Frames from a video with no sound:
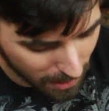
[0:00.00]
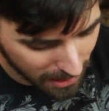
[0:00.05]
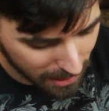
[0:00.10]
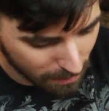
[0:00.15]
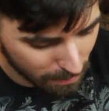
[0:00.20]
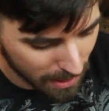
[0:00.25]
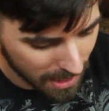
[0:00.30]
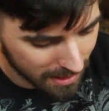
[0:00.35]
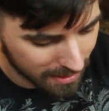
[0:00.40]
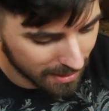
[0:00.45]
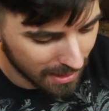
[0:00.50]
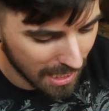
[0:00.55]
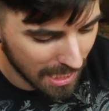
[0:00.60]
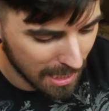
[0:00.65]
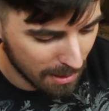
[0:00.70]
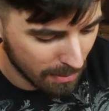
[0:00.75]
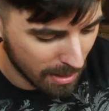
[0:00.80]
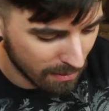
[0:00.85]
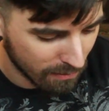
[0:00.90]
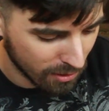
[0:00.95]
make the best
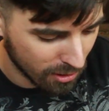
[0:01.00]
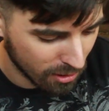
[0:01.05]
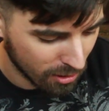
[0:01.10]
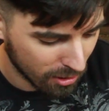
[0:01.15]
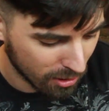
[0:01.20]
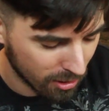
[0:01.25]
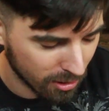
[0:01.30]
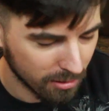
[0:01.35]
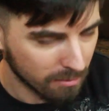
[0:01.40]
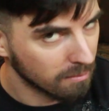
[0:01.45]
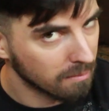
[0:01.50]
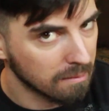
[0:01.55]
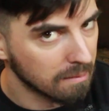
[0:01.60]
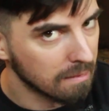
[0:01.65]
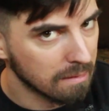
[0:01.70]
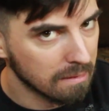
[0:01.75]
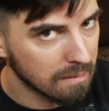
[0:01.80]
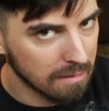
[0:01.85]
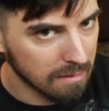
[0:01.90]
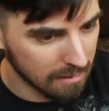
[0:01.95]
game ever?
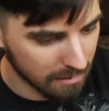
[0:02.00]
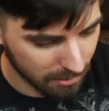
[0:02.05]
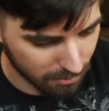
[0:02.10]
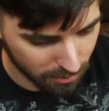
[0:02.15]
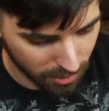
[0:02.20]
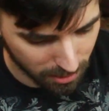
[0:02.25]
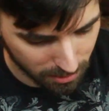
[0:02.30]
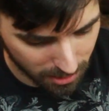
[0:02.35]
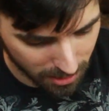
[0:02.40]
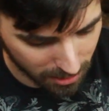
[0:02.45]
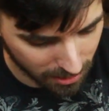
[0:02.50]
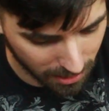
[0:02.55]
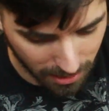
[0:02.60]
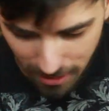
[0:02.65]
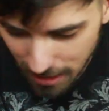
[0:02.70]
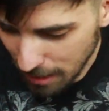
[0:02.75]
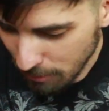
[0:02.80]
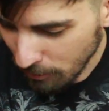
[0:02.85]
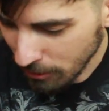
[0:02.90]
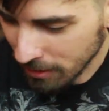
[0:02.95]
Hmm, probably not
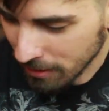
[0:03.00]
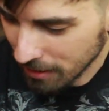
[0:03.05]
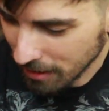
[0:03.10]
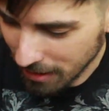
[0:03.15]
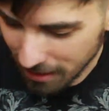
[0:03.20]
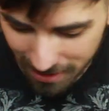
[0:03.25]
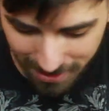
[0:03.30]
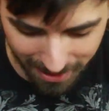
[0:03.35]
gonna happen. Uh,